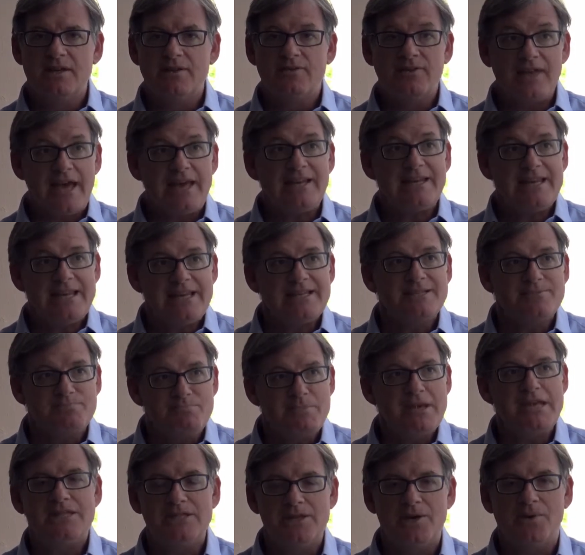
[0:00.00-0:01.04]
That is
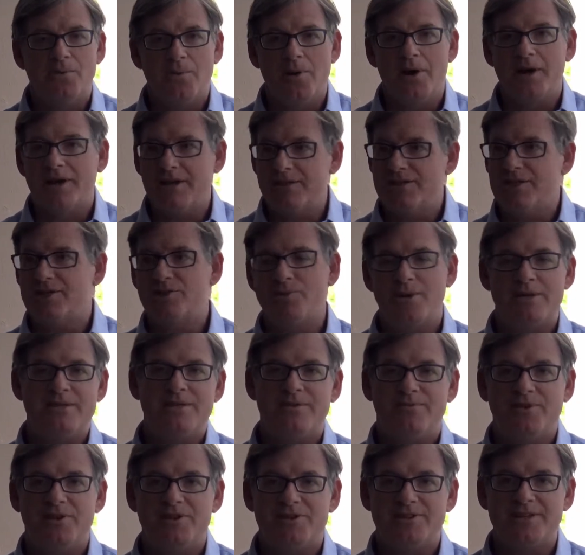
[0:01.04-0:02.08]
media work in the
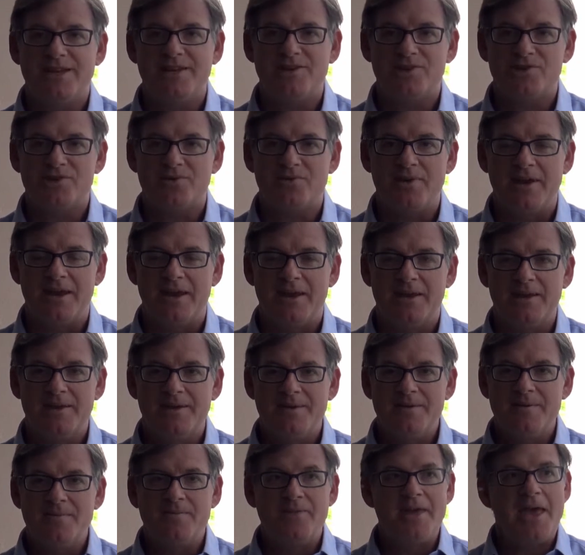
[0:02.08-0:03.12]
21st century.
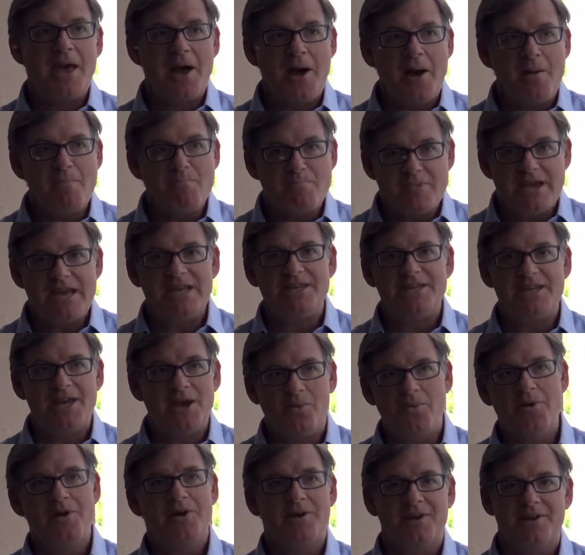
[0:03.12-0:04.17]
They are media
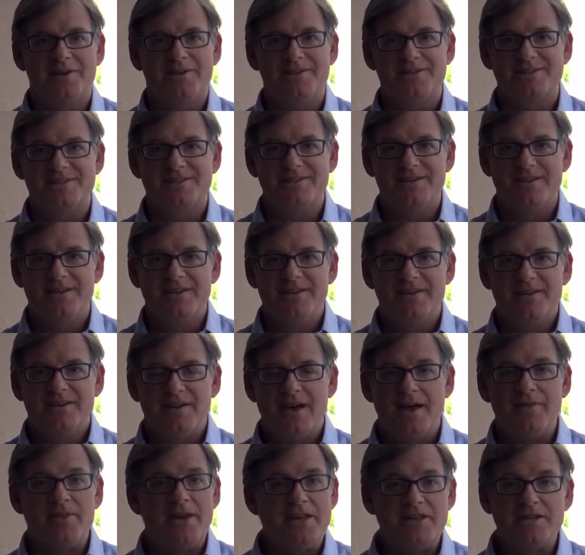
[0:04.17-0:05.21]
workers,
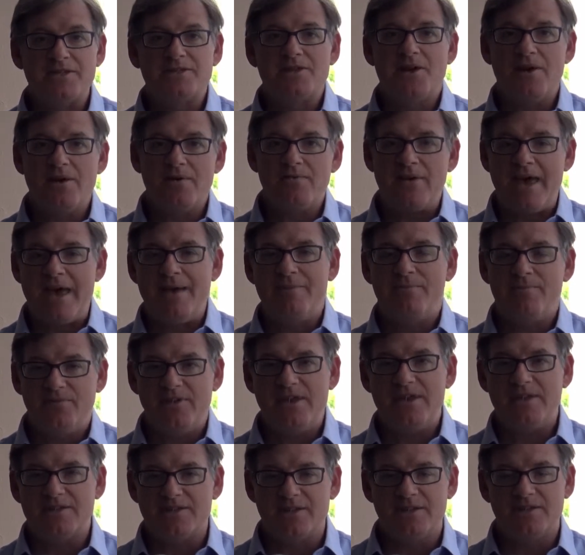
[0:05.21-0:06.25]
and they deserve M
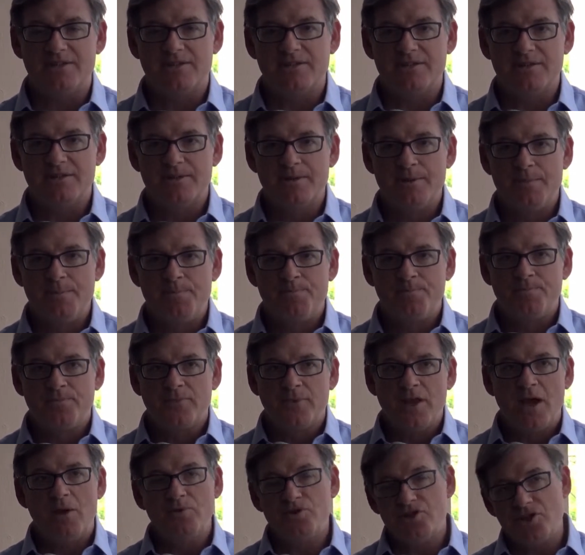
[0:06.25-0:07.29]
visas.
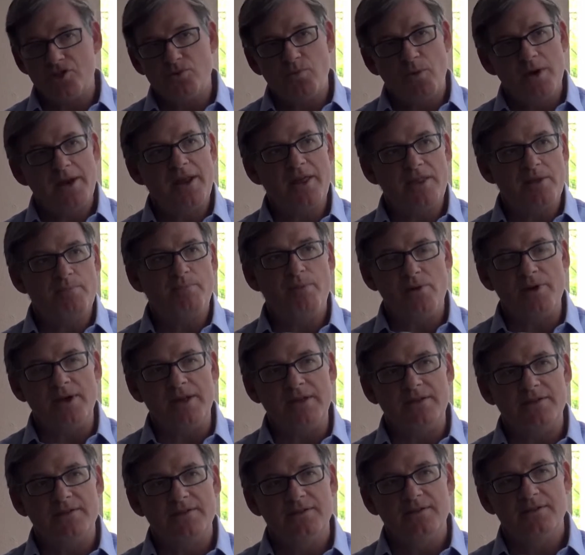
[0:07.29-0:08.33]
And just one other
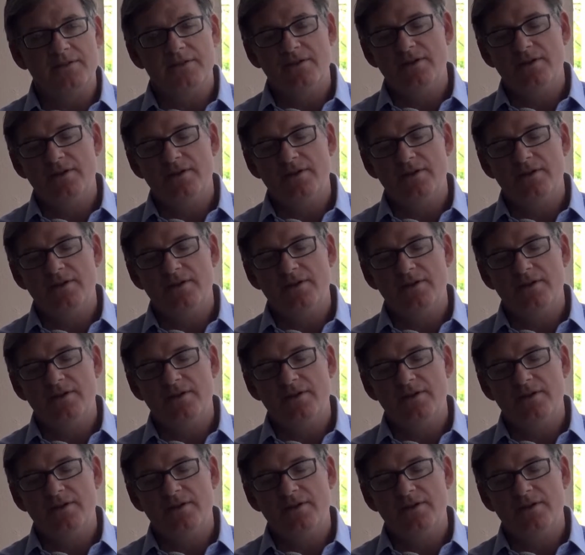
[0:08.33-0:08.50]
point.